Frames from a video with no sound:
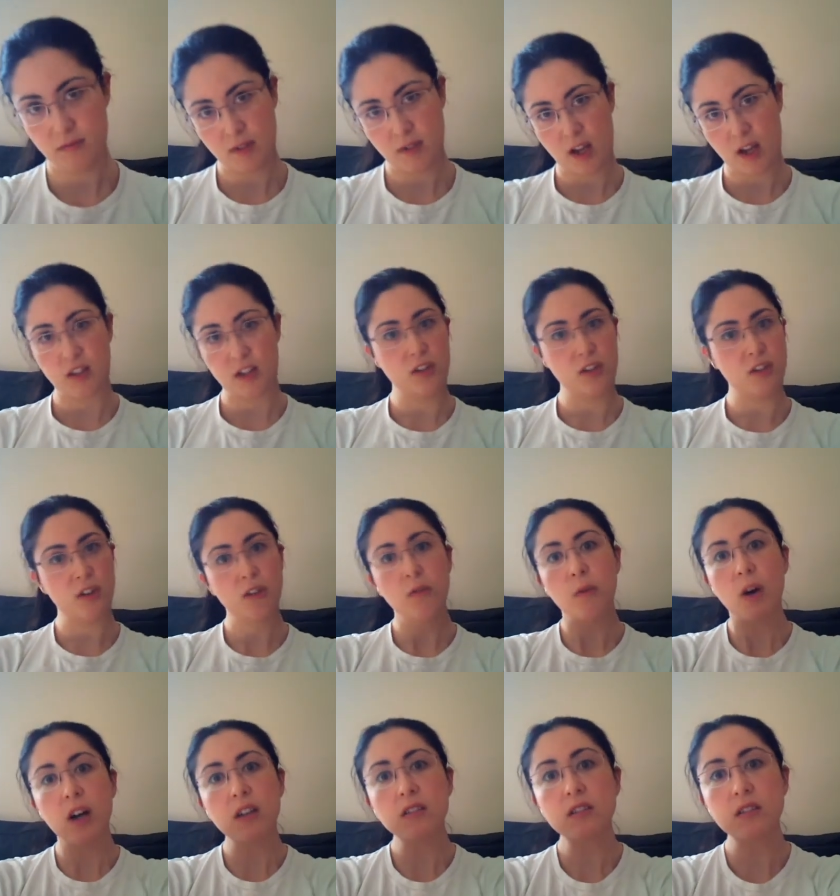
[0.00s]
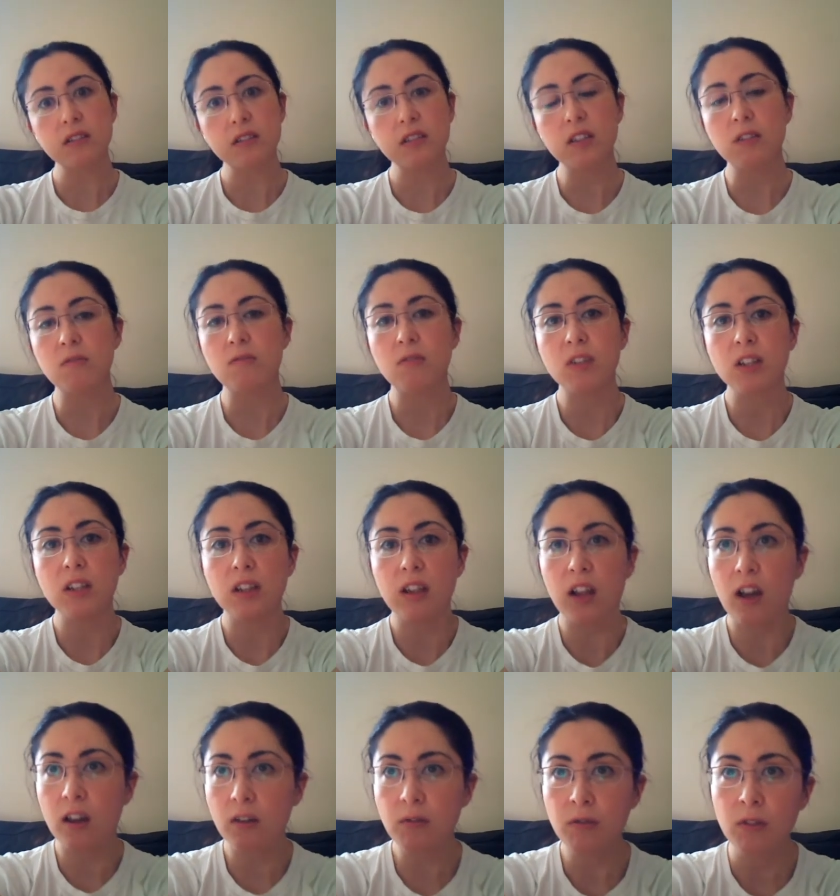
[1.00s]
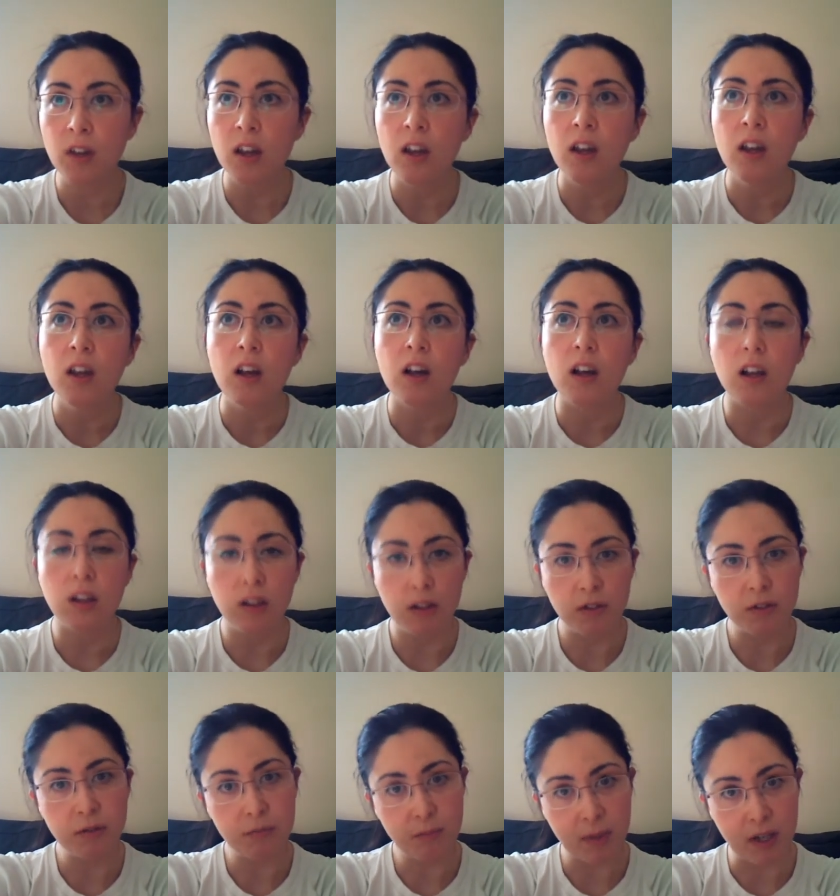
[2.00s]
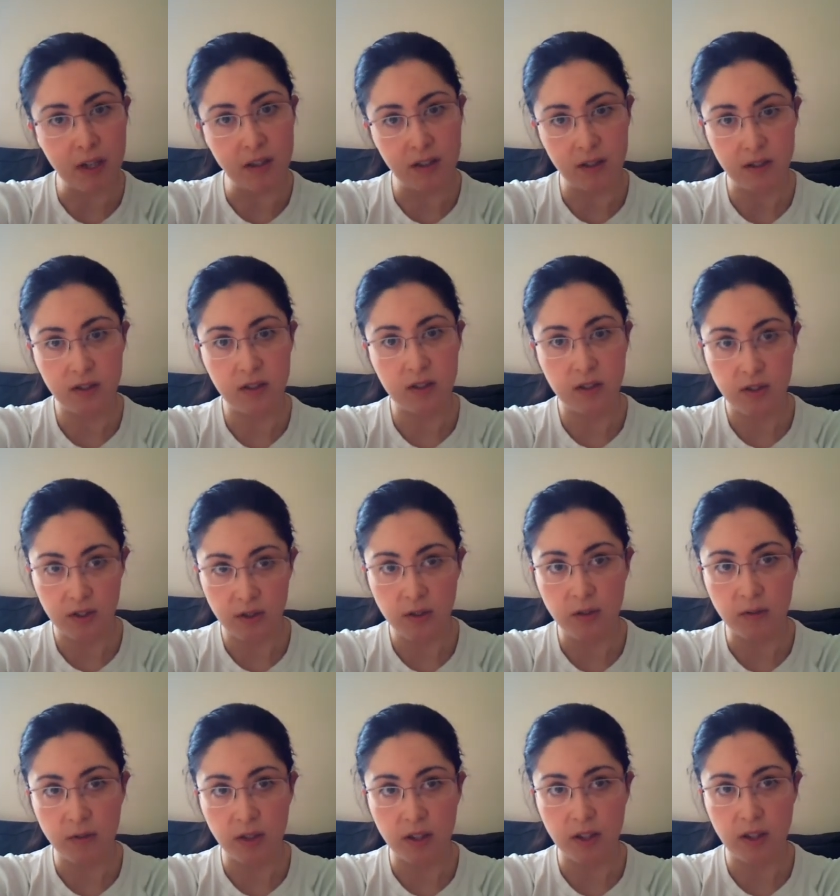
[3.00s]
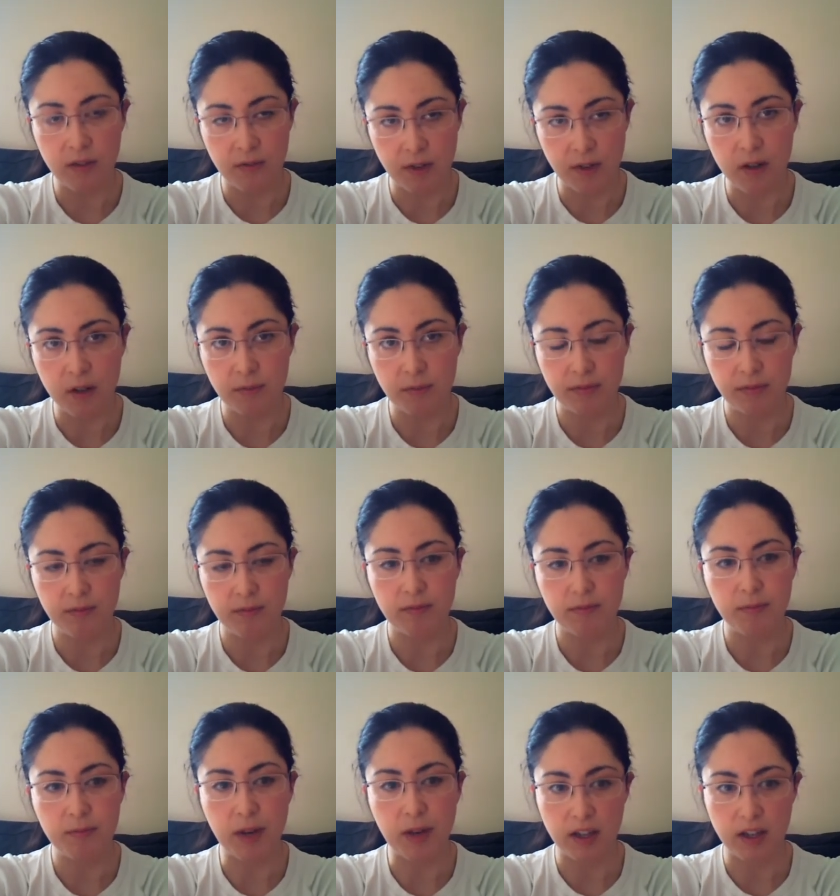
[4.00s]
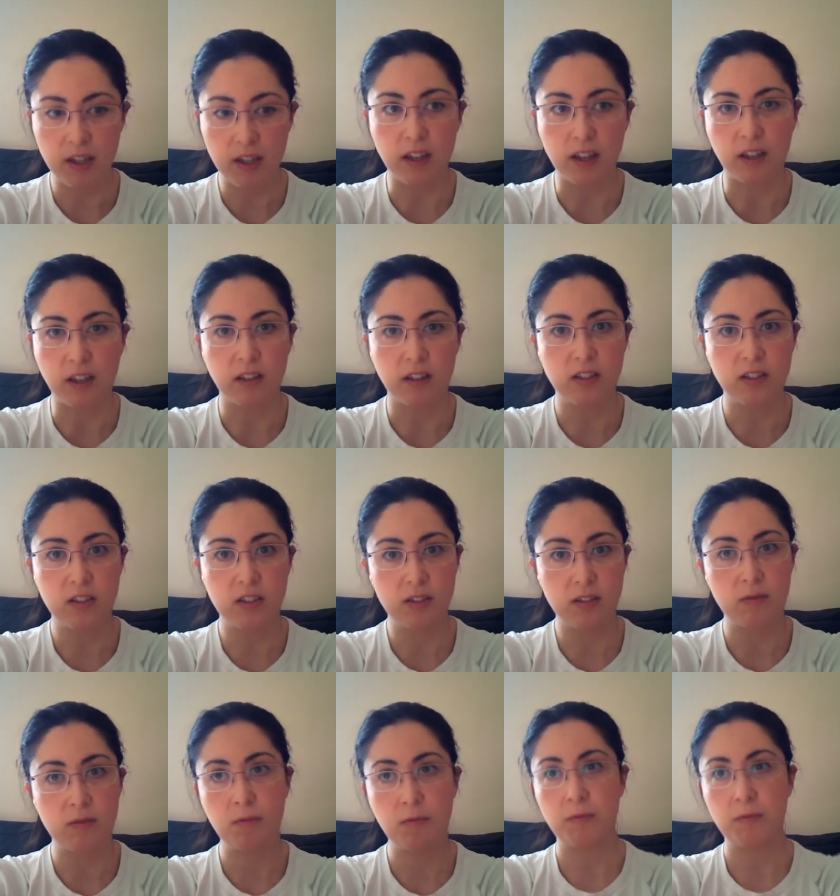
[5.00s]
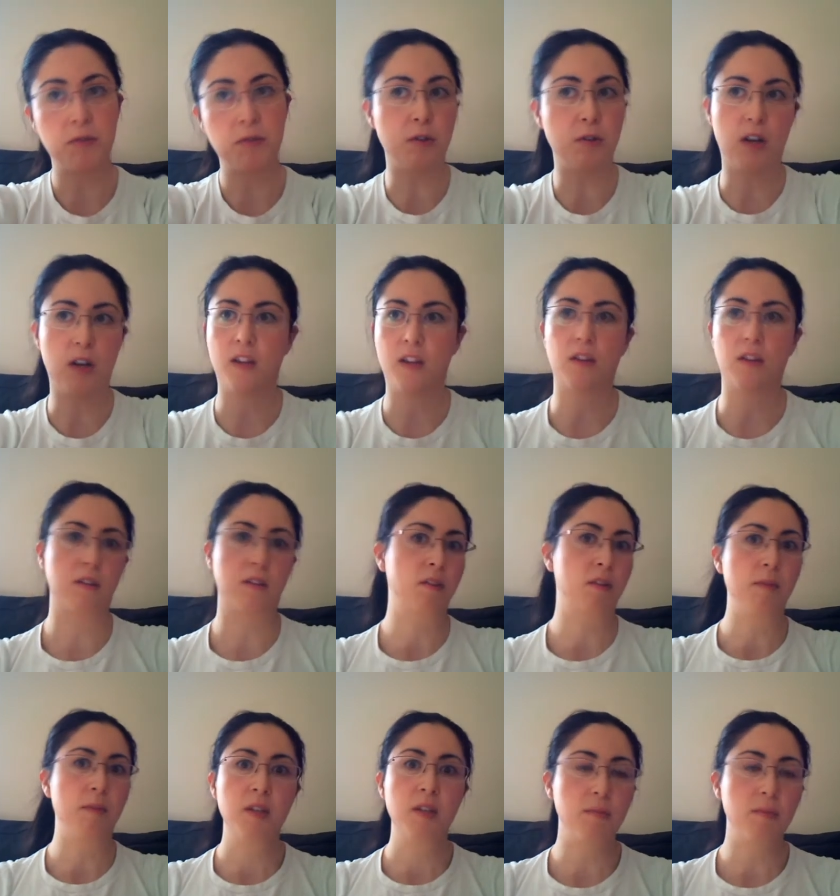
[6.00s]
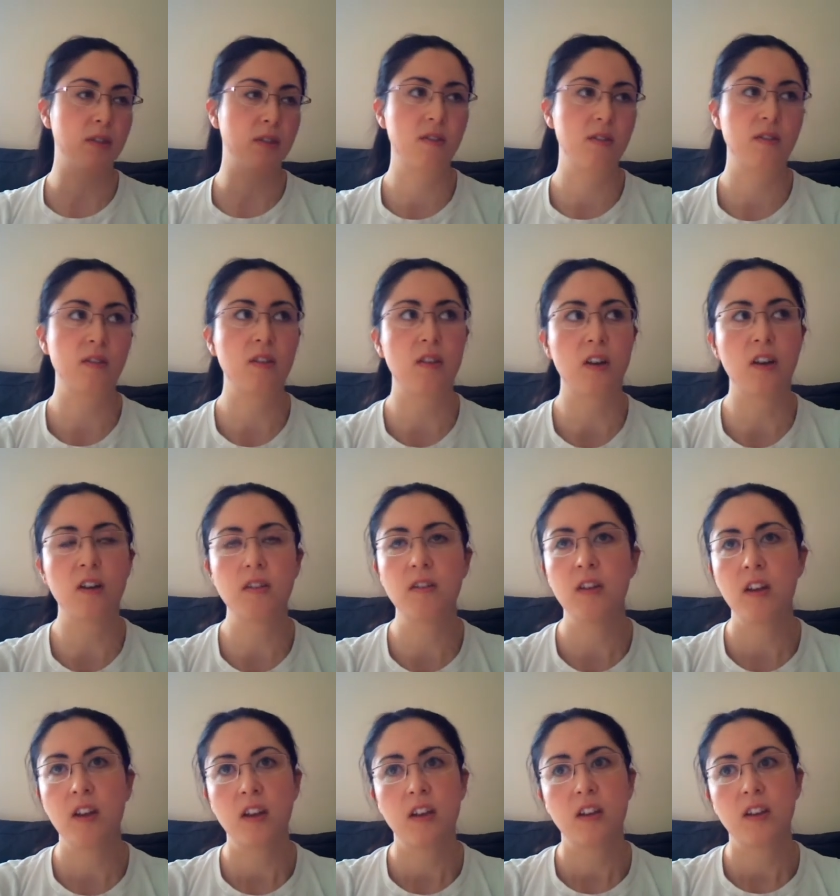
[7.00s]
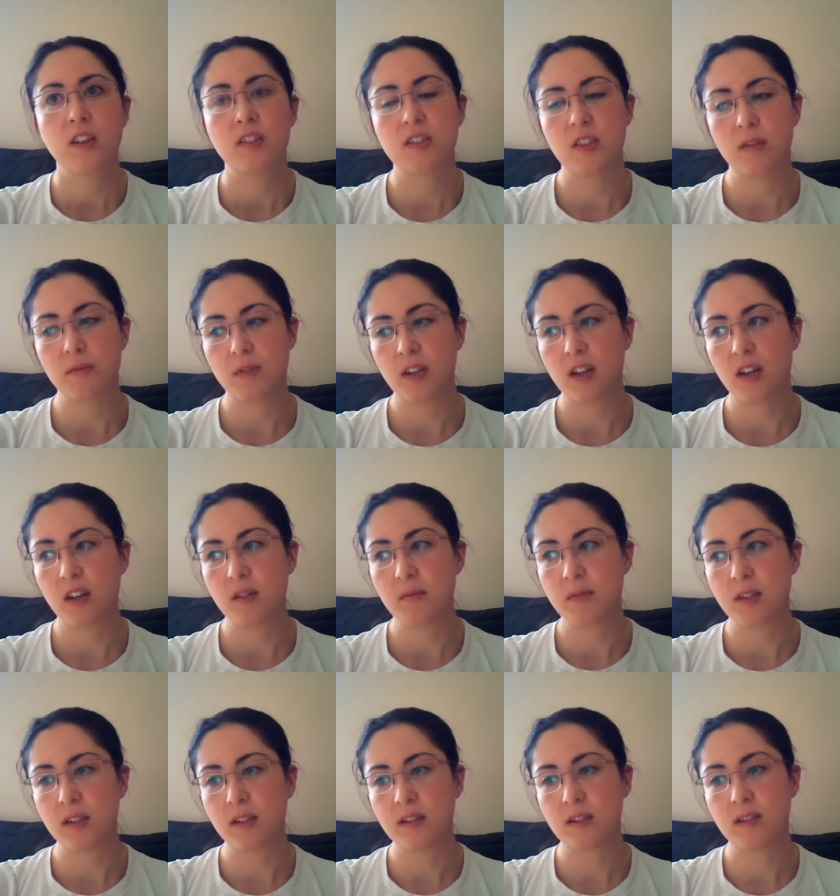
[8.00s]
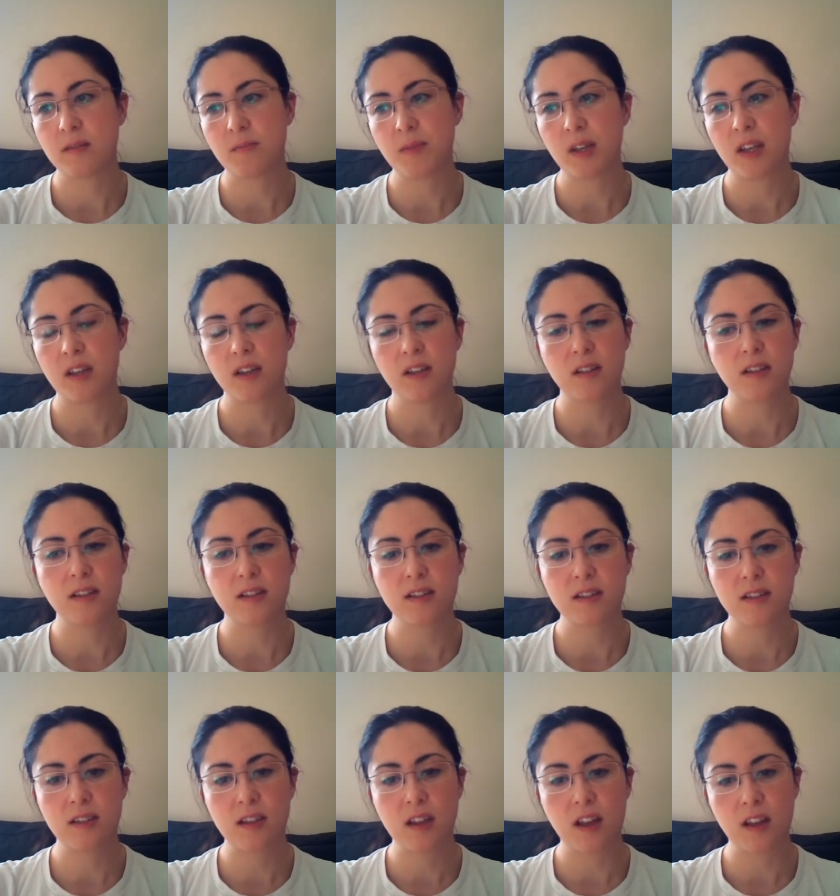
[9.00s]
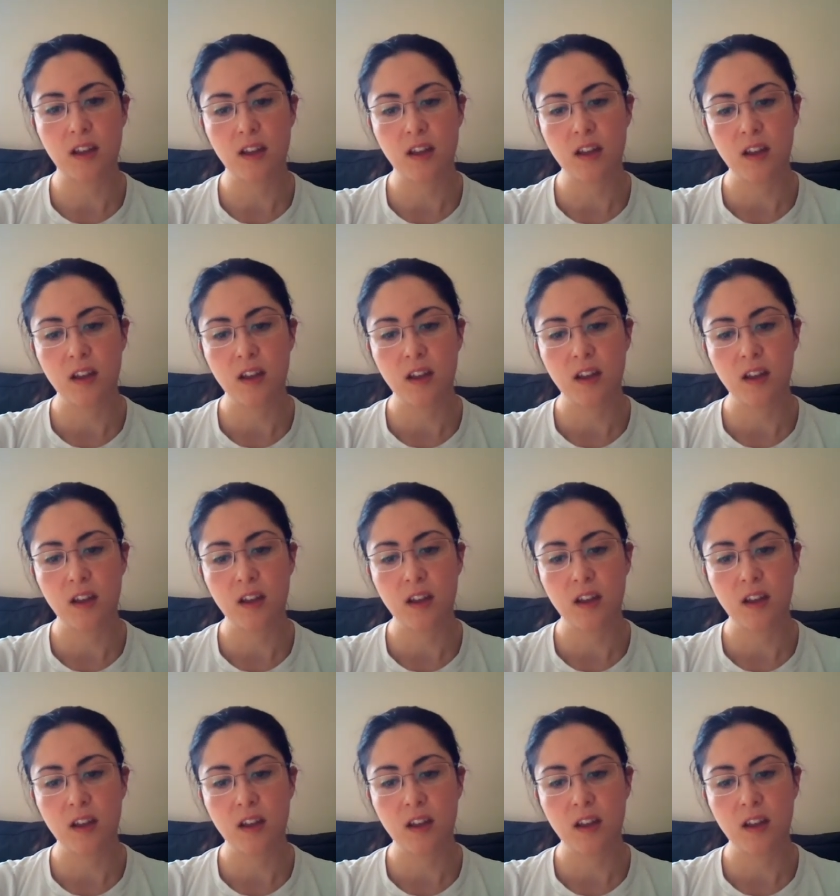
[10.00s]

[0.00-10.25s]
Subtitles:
And you know what? In real life, a lot of bikers do give up biking for other commitments, you know. Sometimes it's because they